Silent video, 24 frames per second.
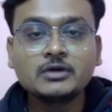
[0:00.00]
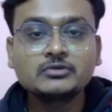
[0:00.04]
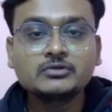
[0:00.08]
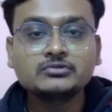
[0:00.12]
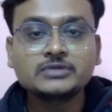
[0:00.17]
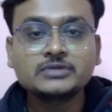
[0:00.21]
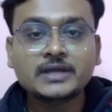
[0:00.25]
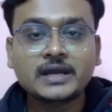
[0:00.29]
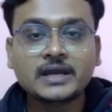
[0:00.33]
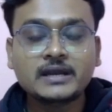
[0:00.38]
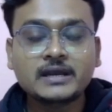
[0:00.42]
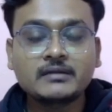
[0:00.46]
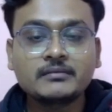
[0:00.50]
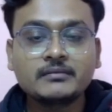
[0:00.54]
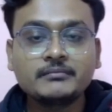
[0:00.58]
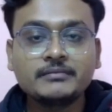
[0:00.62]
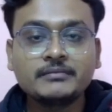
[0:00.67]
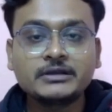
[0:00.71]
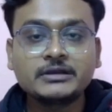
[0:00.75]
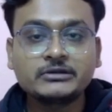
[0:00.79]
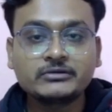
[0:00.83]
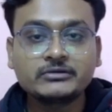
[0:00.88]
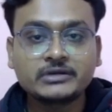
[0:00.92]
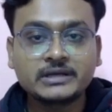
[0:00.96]
to the
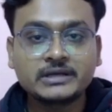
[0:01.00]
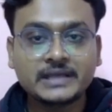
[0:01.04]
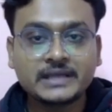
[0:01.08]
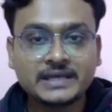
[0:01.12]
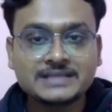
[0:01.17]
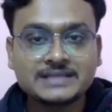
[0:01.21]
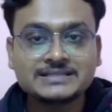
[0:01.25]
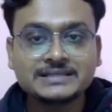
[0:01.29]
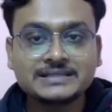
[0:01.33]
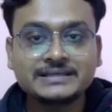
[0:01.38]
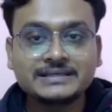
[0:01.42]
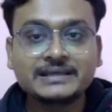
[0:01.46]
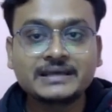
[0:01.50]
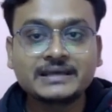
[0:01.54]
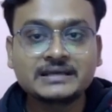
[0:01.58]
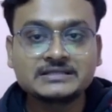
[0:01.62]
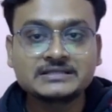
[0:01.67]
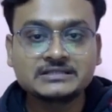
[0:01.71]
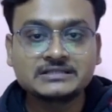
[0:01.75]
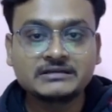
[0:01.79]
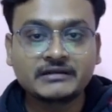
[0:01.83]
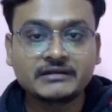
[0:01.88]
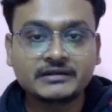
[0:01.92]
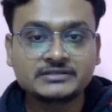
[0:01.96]
Victorian age in English
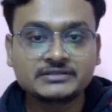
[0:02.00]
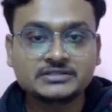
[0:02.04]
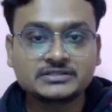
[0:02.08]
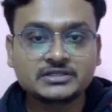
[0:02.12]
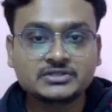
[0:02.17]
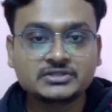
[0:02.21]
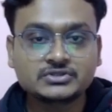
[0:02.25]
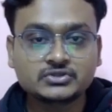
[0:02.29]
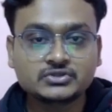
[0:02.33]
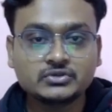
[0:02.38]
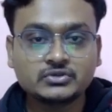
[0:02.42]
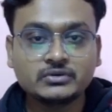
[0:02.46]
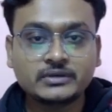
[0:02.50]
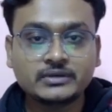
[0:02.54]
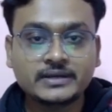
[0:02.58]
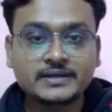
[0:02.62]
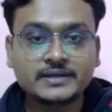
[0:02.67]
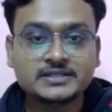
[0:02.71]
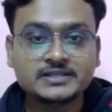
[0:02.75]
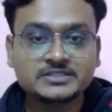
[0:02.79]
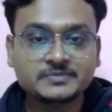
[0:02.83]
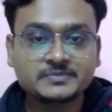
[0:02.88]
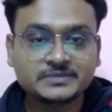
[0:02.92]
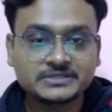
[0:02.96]
literature. So Great
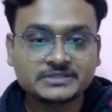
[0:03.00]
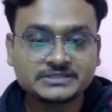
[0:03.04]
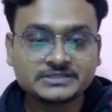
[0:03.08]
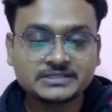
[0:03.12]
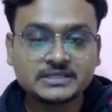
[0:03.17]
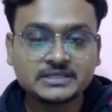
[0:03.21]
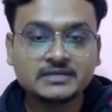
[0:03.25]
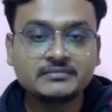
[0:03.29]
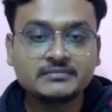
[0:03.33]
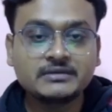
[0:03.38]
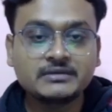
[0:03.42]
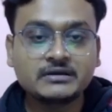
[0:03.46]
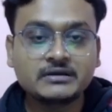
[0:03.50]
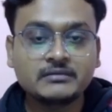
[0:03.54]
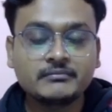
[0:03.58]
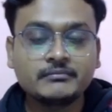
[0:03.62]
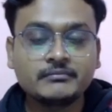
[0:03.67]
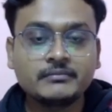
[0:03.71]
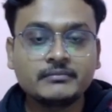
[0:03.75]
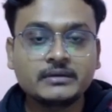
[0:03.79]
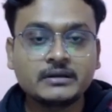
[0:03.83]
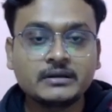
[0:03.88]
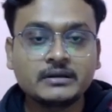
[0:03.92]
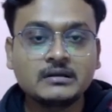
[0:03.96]
Expectation and
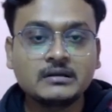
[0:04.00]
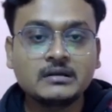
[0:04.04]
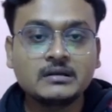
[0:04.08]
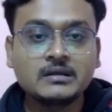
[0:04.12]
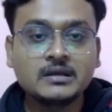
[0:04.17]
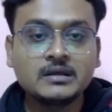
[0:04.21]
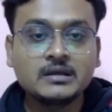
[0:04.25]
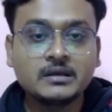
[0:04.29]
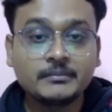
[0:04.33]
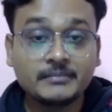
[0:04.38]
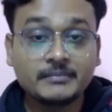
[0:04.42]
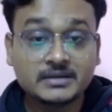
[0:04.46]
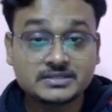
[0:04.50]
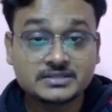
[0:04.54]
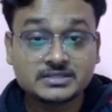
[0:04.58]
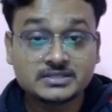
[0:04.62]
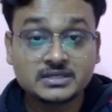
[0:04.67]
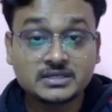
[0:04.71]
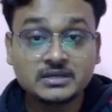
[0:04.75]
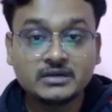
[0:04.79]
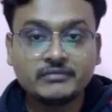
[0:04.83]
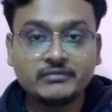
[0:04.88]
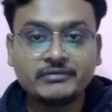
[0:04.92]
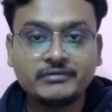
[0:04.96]
Middlemarch.
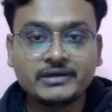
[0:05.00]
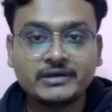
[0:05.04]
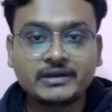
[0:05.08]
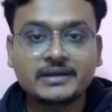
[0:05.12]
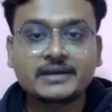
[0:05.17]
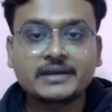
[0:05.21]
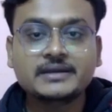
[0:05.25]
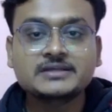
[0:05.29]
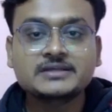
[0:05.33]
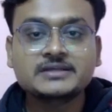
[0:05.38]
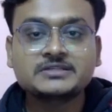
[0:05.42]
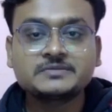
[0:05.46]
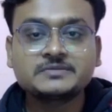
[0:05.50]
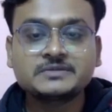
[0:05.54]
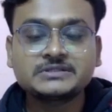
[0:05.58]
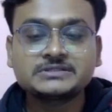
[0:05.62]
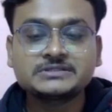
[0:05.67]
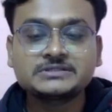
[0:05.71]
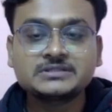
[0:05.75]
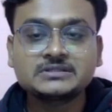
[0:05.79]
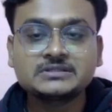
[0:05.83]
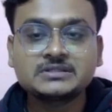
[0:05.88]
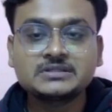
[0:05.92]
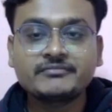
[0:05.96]
Where Great
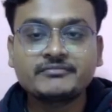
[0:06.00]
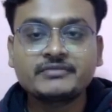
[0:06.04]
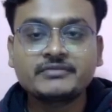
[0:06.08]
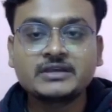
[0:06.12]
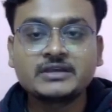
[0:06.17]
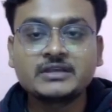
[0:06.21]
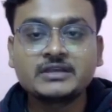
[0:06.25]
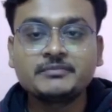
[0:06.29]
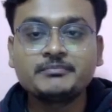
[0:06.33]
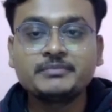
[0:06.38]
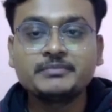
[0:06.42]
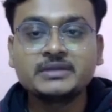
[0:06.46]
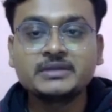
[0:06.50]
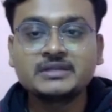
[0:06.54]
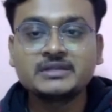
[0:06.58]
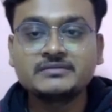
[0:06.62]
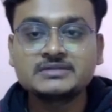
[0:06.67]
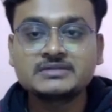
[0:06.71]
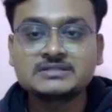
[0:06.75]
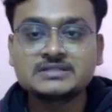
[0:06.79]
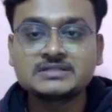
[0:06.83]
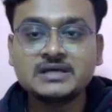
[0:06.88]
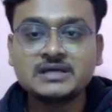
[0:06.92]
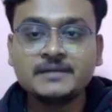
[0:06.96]
Expectation, the Philip Peeve
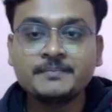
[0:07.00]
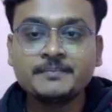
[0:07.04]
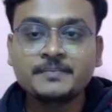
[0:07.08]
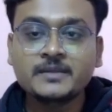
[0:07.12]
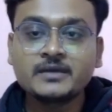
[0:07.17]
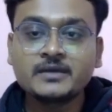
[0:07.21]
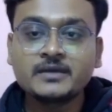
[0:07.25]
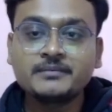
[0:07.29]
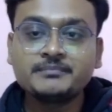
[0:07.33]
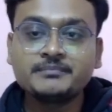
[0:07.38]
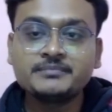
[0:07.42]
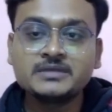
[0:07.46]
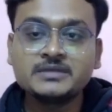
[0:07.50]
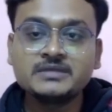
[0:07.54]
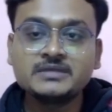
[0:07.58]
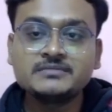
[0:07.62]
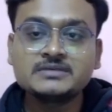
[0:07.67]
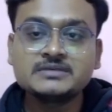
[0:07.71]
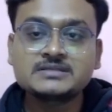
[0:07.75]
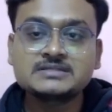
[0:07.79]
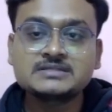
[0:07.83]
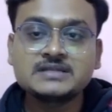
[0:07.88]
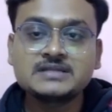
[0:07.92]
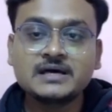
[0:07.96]
is
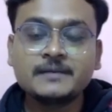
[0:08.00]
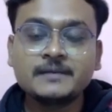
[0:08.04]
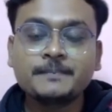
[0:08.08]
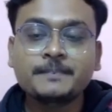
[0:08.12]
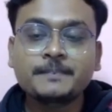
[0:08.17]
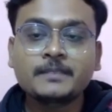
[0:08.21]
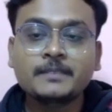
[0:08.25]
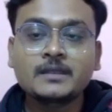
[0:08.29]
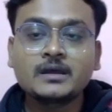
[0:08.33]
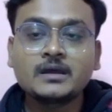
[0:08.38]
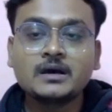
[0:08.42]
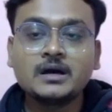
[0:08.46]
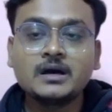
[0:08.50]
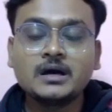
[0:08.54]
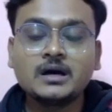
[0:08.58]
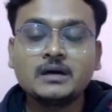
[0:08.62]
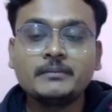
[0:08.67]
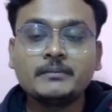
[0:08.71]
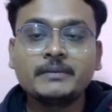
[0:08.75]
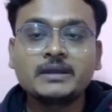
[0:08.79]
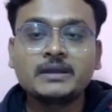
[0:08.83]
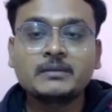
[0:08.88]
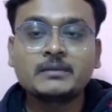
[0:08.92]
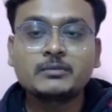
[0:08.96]
the
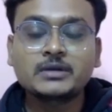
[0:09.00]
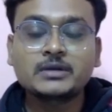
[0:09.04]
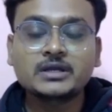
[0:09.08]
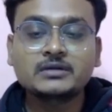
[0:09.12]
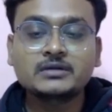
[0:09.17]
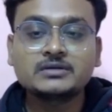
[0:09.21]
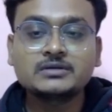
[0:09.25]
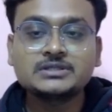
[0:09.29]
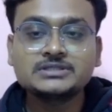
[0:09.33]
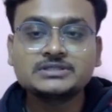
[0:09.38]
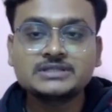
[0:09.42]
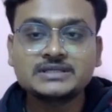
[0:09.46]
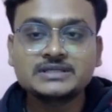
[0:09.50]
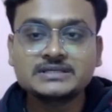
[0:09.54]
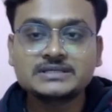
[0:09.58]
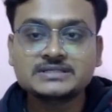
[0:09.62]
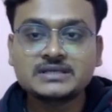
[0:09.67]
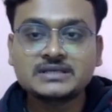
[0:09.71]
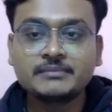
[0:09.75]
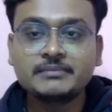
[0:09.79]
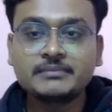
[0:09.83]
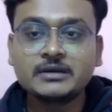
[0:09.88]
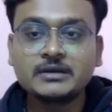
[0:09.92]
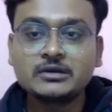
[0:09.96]
main protagonist. It is a
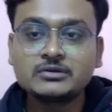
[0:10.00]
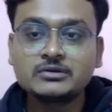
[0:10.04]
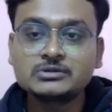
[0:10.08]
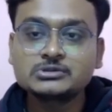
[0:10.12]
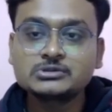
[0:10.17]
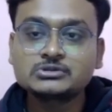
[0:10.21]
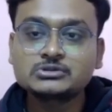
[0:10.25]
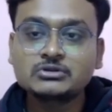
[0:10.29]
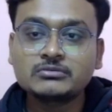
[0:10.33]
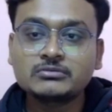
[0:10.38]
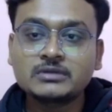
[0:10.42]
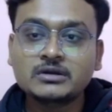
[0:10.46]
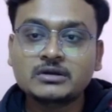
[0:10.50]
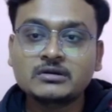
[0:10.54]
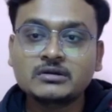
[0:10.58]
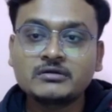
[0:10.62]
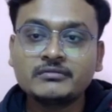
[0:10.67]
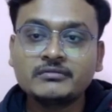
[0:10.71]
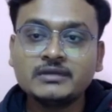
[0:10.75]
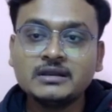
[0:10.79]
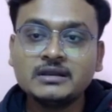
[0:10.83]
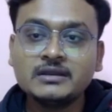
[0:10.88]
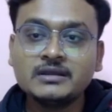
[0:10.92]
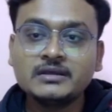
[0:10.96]
Bildungsroman
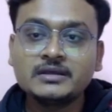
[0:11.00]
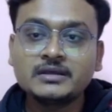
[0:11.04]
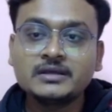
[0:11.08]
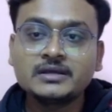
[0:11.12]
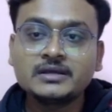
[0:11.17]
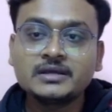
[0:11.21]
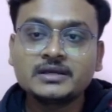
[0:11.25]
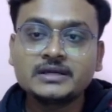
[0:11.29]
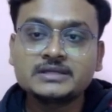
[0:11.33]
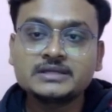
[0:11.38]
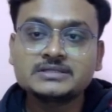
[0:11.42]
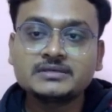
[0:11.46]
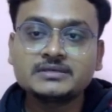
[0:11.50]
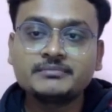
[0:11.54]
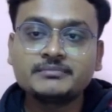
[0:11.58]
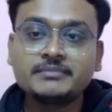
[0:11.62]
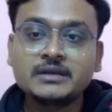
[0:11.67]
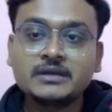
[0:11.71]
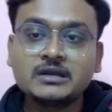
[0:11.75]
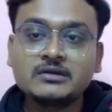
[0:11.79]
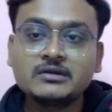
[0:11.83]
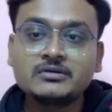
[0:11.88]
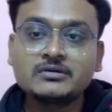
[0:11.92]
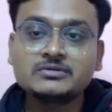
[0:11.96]
novel. It is a
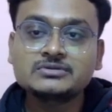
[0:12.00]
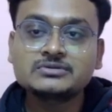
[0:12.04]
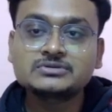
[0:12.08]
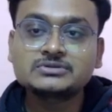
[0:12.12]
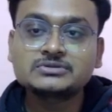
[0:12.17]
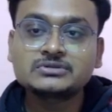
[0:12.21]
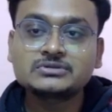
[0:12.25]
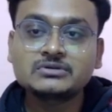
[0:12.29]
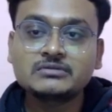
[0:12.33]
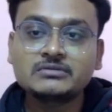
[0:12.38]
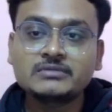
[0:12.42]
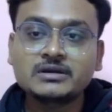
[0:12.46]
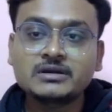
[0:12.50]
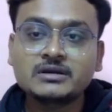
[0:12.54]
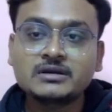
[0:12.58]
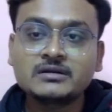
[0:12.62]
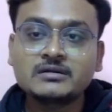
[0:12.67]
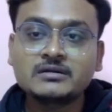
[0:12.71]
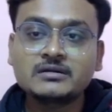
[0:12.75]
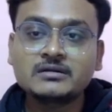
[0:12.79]
Bildungsroman.